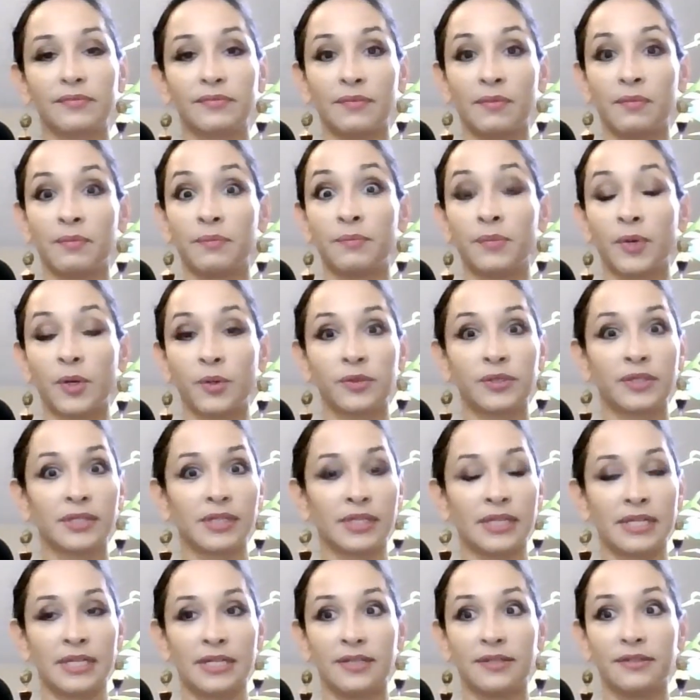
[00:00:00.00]

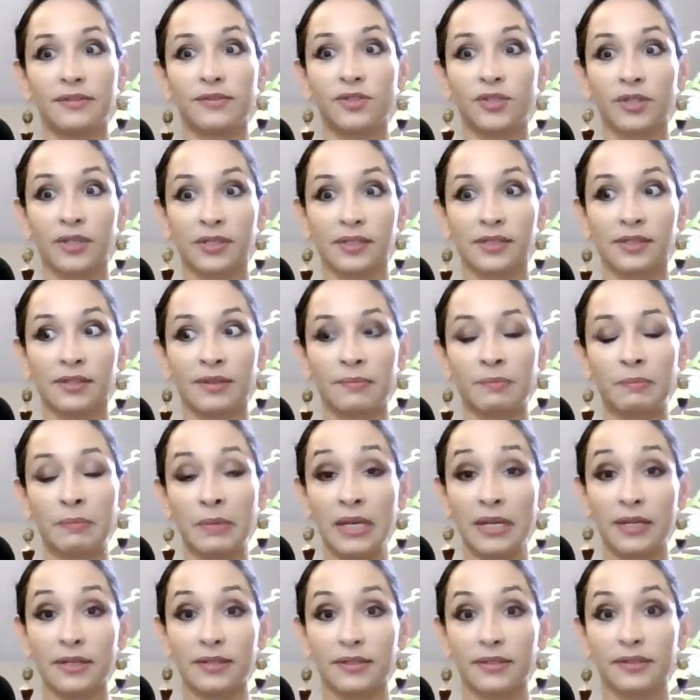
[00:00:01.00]
mostly just the
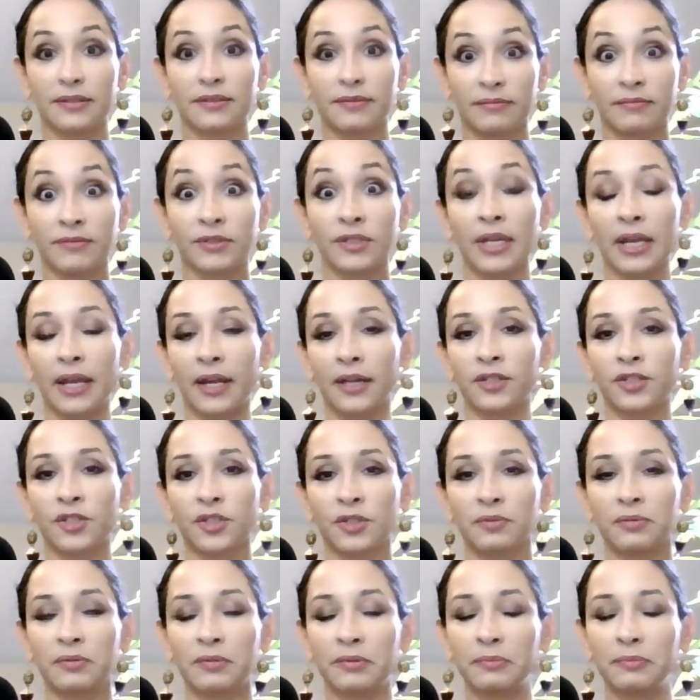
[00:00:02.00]
meat, the
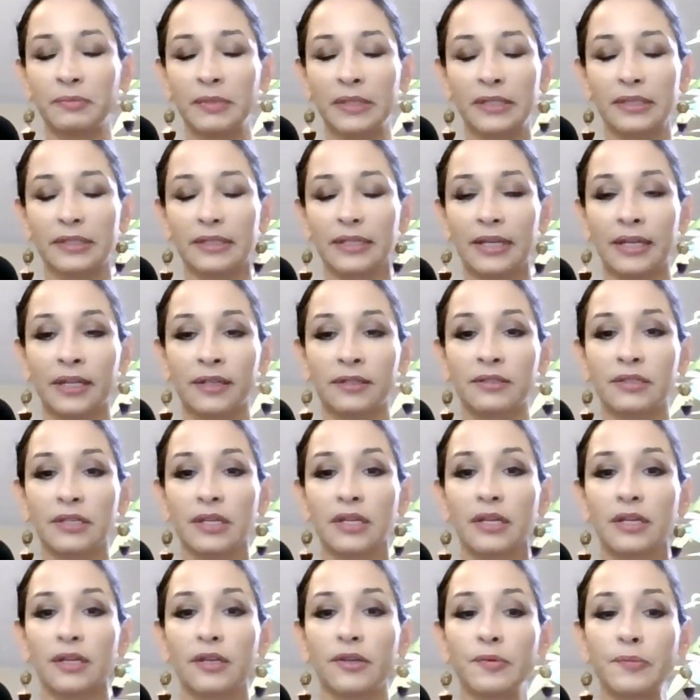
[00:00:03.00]
actual meat, and
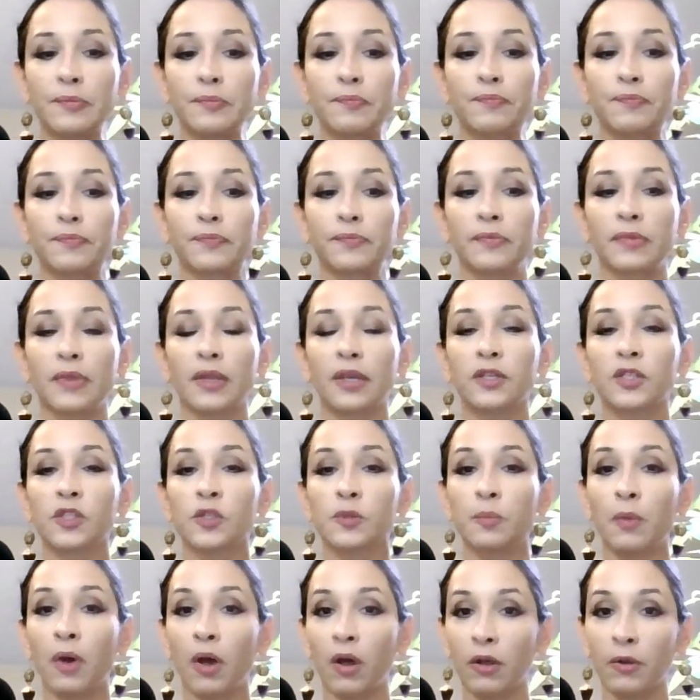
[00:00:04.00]

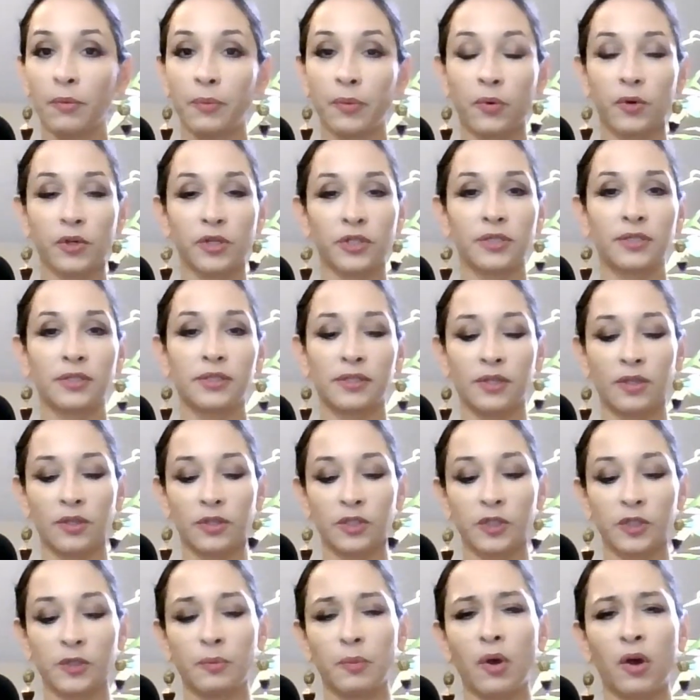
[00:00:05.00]
small portions, so the
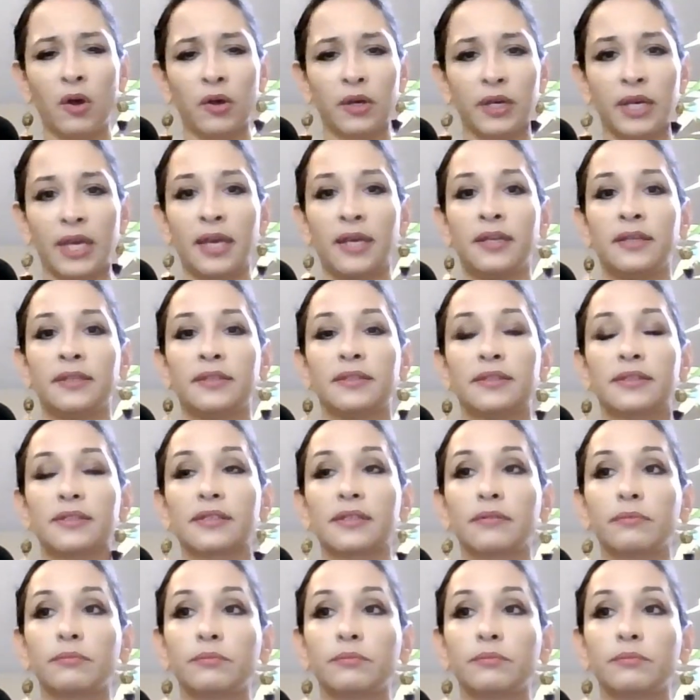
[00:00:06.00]
small cans.